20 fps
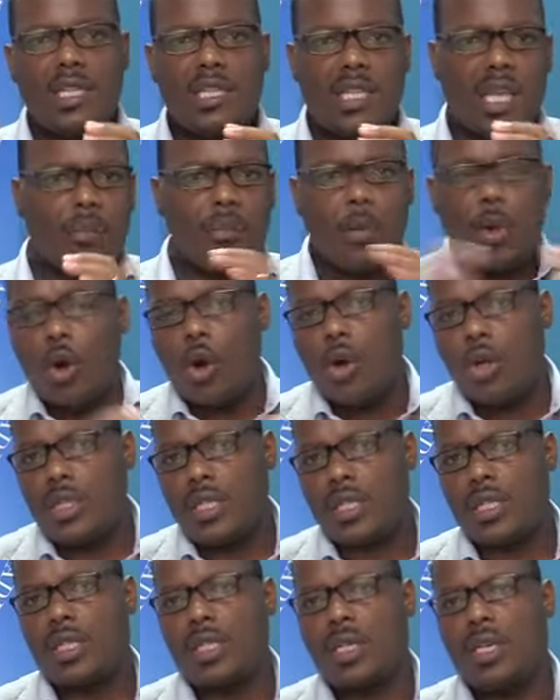
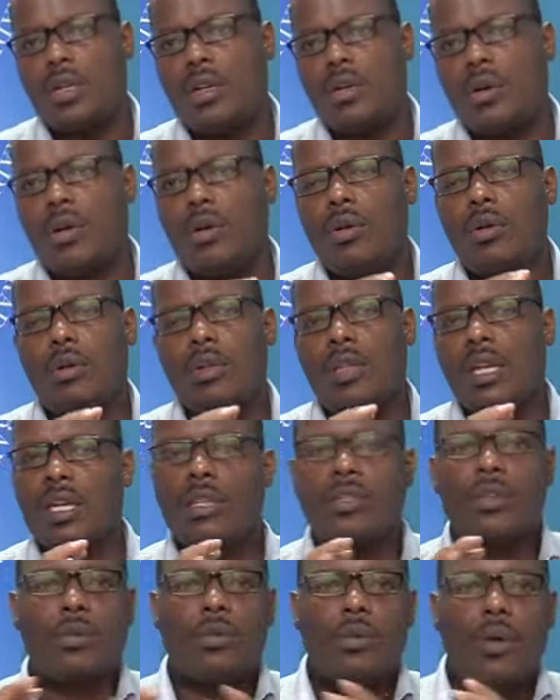scapegoat, you know, the
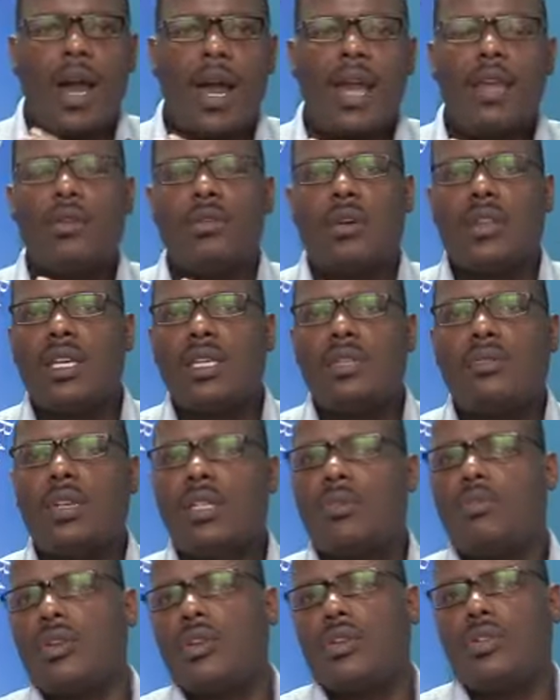reason why you're this way
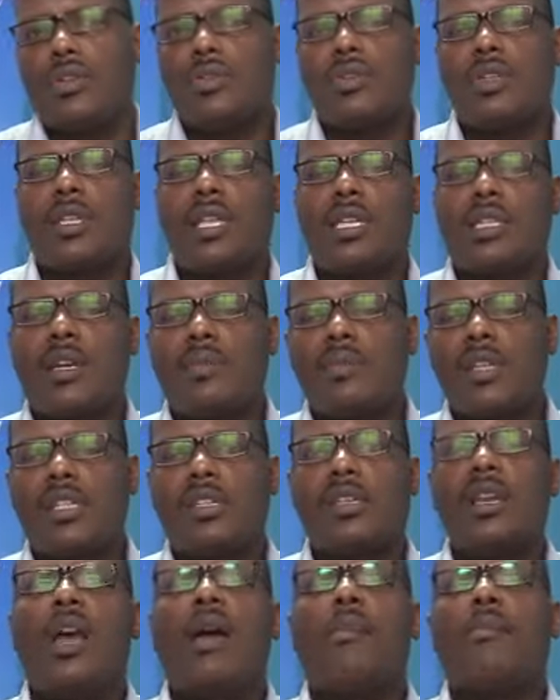is because you're using the
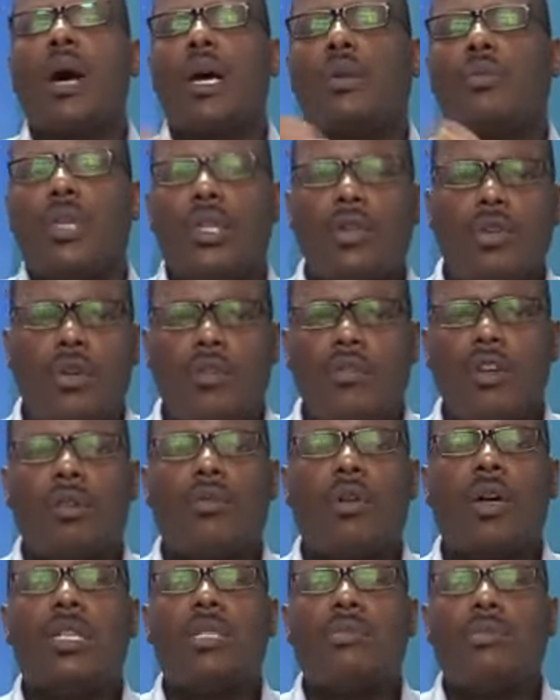substance. But we know very
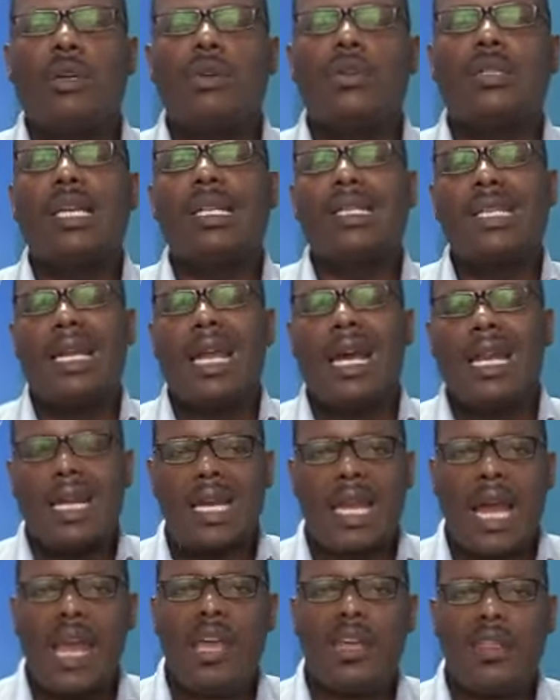well it's because there's an
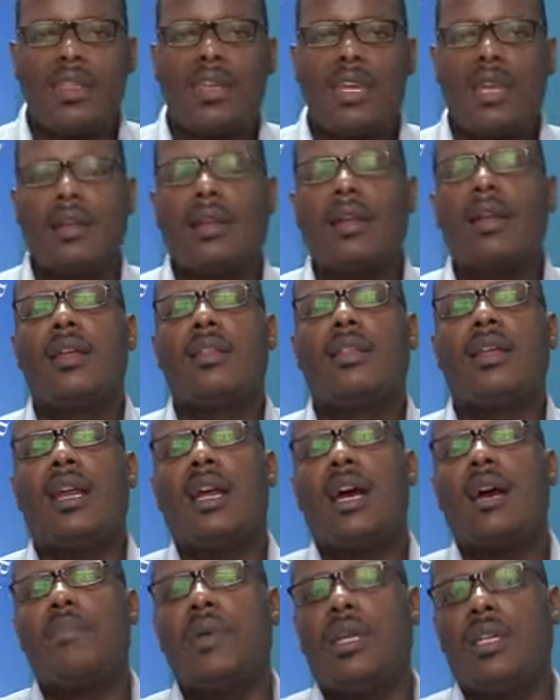underlying thing that
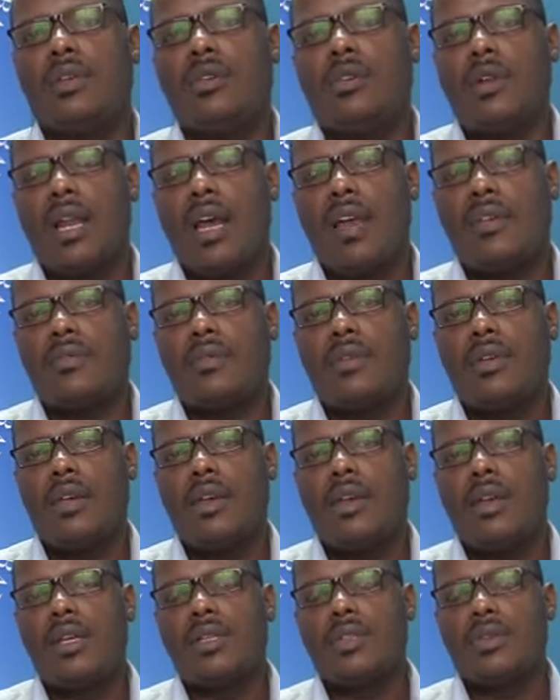happened in your life.
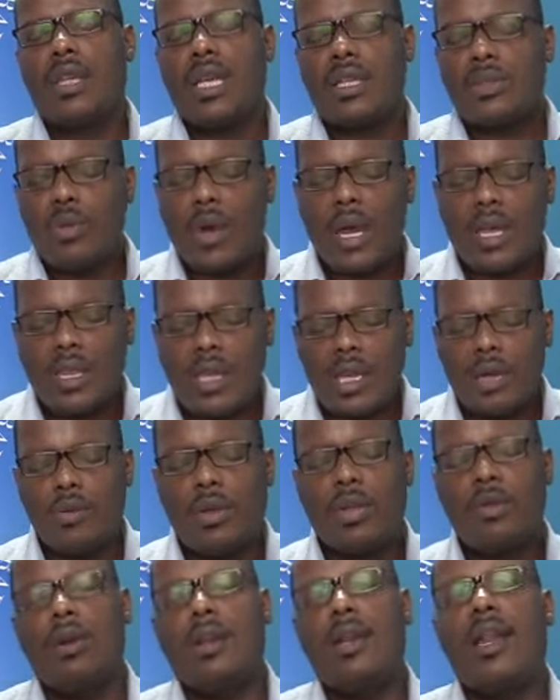So that's why then
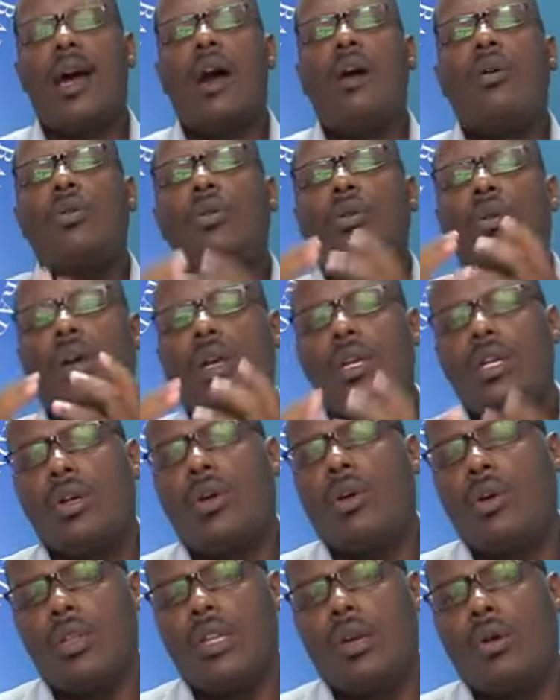when you allow
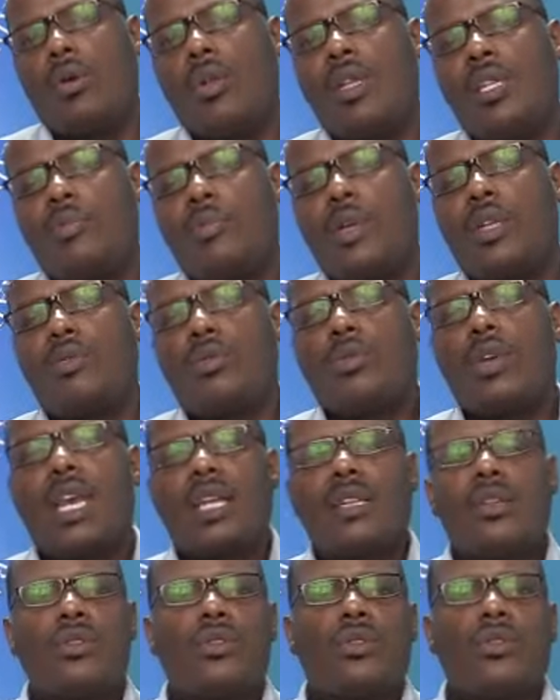the Holy Spirit to
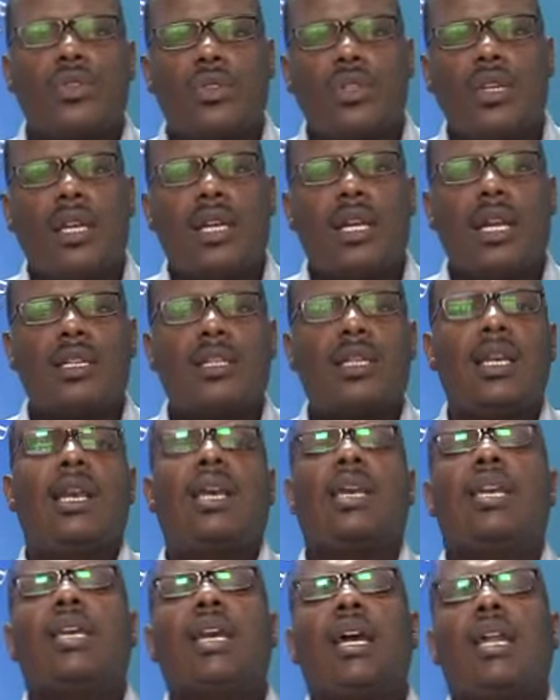get into those areas,
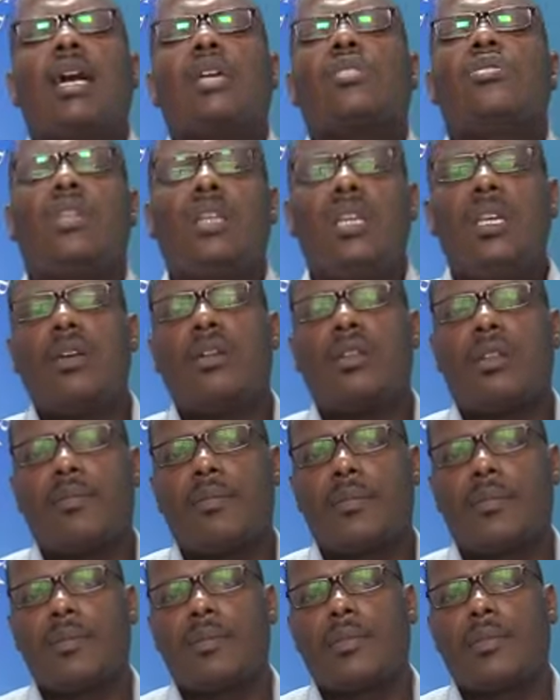He can actually heal them.